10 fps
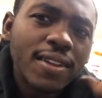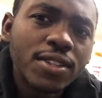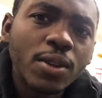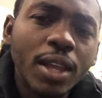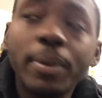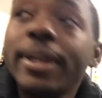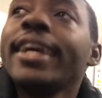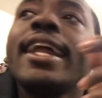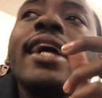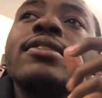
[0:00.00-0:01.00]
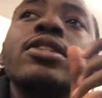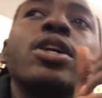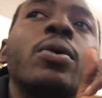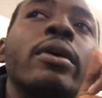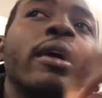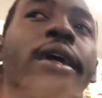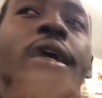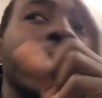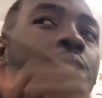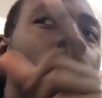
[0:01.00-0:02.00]
So like, we can't actually go
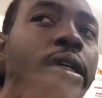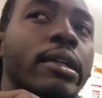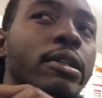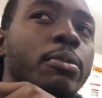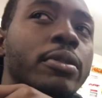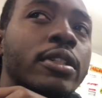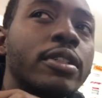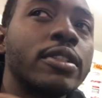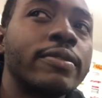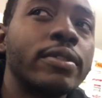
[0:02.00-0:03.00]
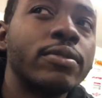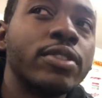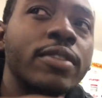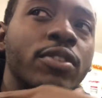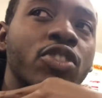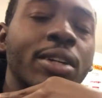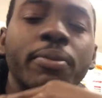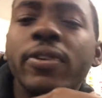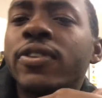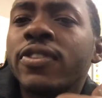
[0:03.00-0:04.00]
in there because of their safety shop
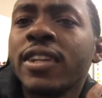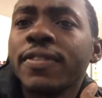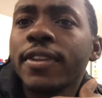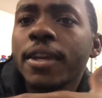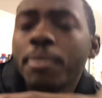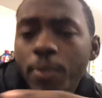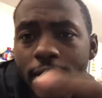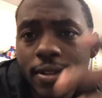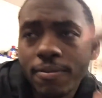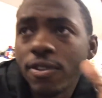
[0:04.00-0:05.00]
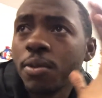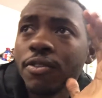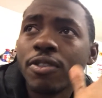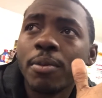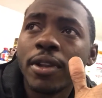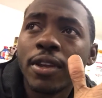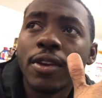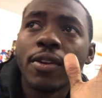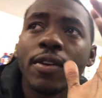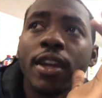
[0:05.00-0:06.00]
reasons and everything, but we can film it from in here